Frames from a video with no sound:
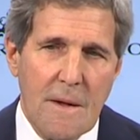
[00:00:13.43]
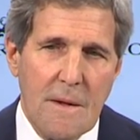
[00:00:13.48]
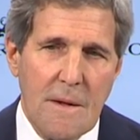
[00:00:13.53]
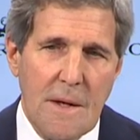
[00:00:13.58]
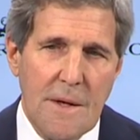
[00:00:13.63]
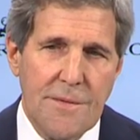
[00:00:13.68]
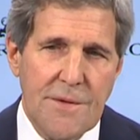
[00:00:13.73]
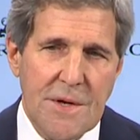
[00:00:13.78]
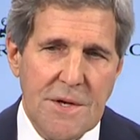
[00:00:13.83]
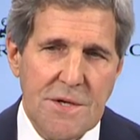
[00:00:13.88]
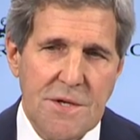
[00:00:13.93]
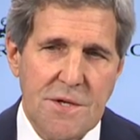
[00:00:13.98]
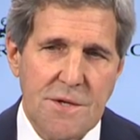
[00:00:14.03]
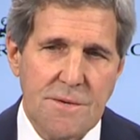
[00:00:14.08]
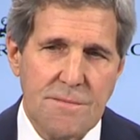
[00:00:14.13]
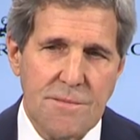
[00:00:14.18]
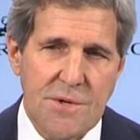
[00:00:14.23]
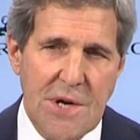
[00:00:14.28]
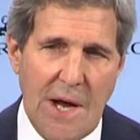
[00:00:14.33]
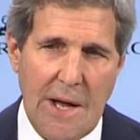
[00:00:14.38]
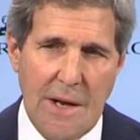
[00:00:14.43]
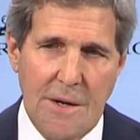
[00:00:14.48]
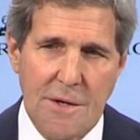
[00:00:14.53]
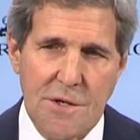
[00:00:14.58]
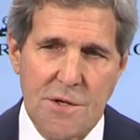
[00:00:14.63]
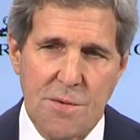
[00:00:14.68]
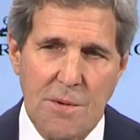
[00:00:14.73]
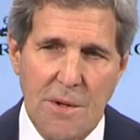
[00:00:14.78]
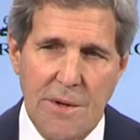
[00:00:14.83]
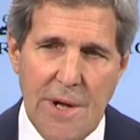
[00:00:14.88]
that this
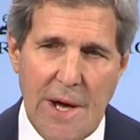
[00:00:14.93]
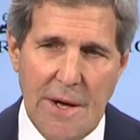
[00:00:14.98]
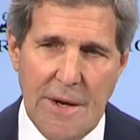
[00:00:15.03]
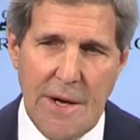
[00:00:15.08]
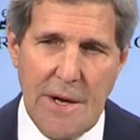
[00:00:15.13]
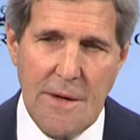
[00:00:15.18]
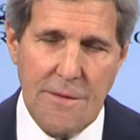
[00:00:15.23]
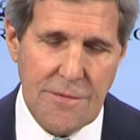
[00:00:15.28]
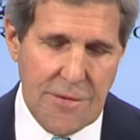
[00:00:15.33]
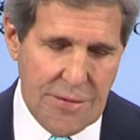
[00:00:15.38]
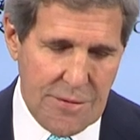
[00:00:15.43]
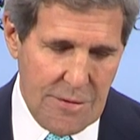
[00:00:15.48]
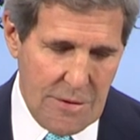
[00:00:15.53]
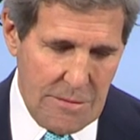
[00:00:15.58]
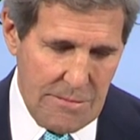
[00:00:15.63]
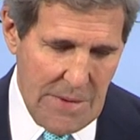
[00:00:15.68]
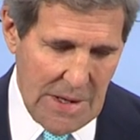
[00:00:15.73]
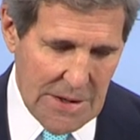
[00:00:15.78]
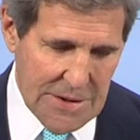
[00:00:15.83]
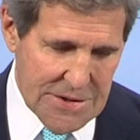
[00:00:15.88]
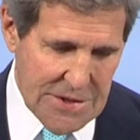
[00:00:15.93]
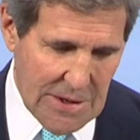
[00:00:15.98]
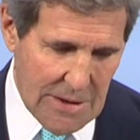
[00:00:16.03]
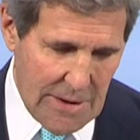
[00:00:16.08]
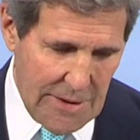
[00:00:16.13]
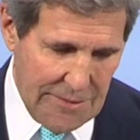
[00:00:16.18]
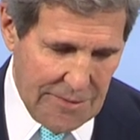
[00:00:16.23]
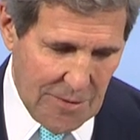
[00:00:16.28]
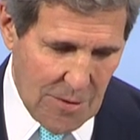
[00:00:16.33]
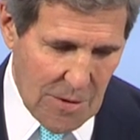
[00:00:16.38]
challenge will not end through
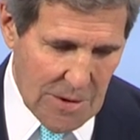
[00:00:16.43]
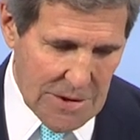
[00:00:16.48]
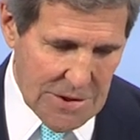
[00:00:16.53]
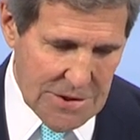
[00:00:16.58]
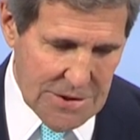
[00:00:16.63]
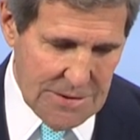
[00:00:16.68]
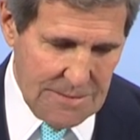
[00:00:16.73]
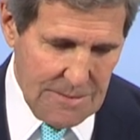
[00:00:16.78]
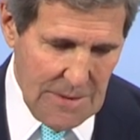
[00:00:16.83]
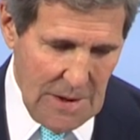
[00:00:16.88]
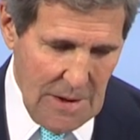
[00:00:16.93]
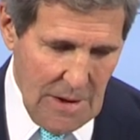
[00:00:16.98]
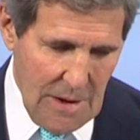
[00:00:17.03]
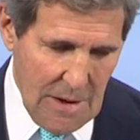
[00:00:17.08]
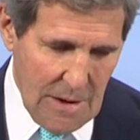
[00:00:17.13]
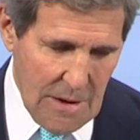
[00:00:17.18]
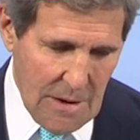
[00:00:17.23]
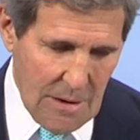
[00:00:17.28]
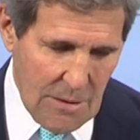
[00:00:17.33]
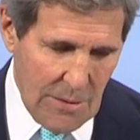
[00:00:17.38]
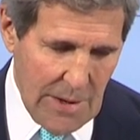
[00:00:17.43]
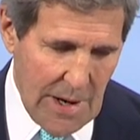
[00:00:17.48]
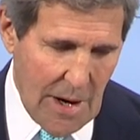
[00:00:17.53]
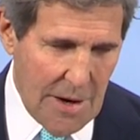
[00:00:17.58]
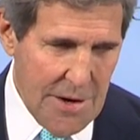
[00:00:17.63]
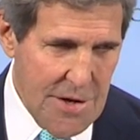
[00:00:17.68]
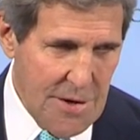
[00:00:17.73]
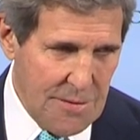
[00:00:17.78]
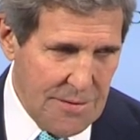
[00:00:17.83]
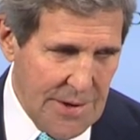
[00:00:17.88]
military force. We
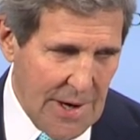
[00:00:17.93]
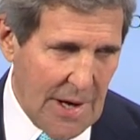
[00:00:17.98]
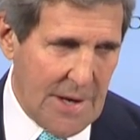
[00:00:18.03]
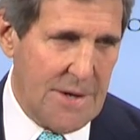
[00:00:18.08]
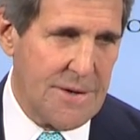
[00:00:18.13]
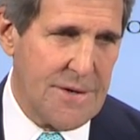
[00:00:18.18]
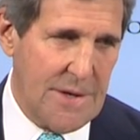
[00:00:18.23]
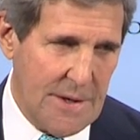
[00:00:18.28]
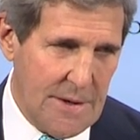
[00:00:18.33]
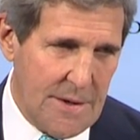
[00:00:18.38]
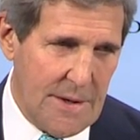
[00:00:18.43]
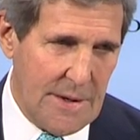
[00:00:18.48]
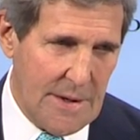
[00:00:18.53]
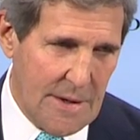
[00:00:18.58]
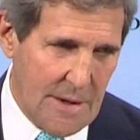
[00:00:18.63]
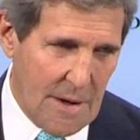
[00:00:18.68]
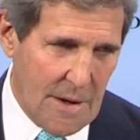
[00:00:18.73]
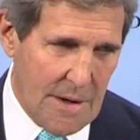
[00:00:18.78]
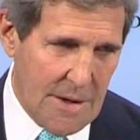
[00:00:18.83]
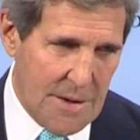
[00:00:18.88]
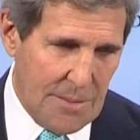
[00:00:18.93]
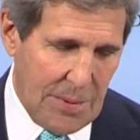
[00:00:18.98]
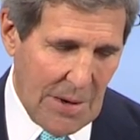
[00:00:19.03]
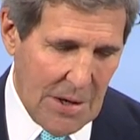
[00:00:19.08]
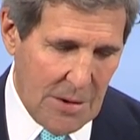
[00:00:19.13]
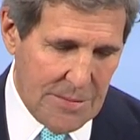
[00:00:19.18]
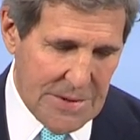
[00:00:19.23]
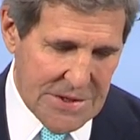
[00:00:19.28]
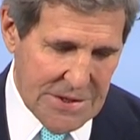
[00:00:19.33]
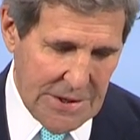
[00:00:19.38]
are united in our
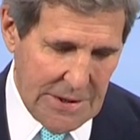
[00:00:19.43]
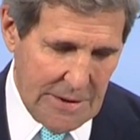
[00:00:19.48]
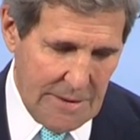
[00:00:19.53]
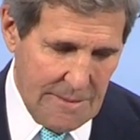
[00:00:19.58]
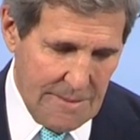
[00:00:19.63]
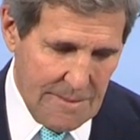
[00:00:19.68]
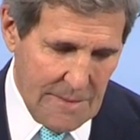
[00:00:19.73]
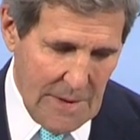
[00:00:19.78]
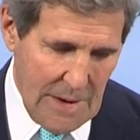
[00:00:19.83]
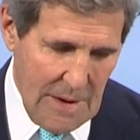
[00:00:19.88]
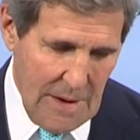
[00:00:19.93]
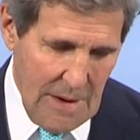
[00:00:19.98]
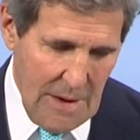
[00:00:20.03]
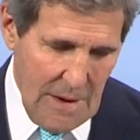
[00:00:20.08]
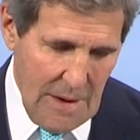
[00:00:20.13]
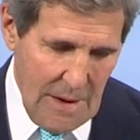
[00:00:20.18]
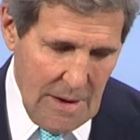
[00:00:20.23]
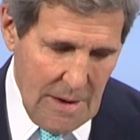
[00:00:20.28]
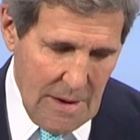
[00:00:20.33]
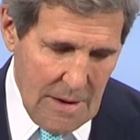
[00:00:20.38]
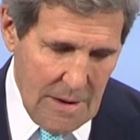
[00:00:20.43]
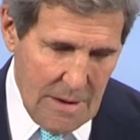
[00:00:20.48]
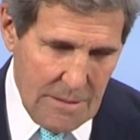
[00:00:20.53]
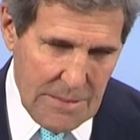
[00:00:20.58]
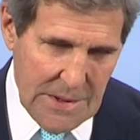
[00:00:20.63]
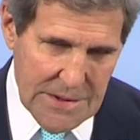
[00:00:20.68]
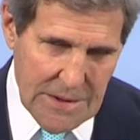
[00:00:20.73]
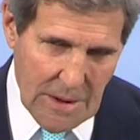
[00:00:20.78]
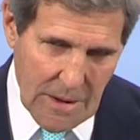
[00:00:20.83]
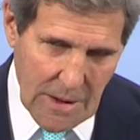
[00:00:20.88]
diplomacy.
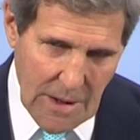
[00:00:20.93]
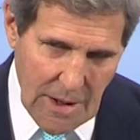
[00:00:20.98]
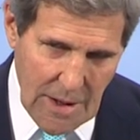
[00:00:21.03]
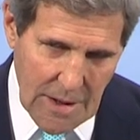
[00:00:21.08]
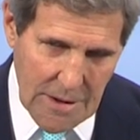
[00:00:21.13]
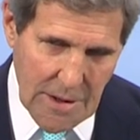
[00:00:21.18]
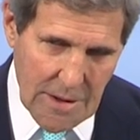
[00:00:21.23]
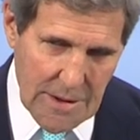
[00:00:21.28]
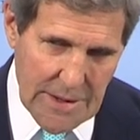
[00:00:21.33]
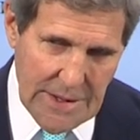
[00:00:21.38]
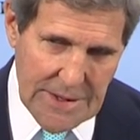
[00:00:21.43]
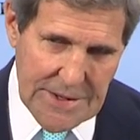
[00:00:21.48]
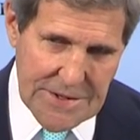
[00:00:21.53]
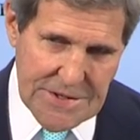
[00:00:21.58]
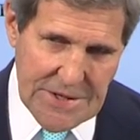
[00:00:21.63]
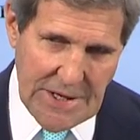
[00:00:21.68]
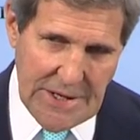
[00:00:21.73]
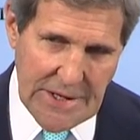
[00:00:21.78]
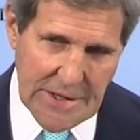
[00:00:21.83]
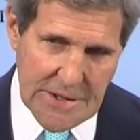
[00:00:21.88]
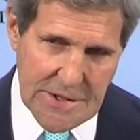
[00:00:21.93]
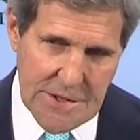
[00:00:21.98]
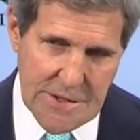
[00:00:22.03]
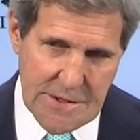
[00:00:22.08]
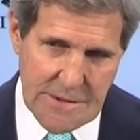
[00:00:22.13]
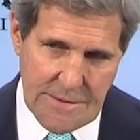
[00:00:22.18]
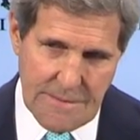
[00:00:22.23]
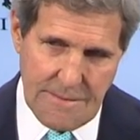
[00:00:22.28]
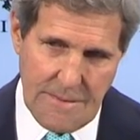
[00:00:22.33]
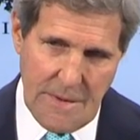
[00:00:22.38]
But the longer that it takes,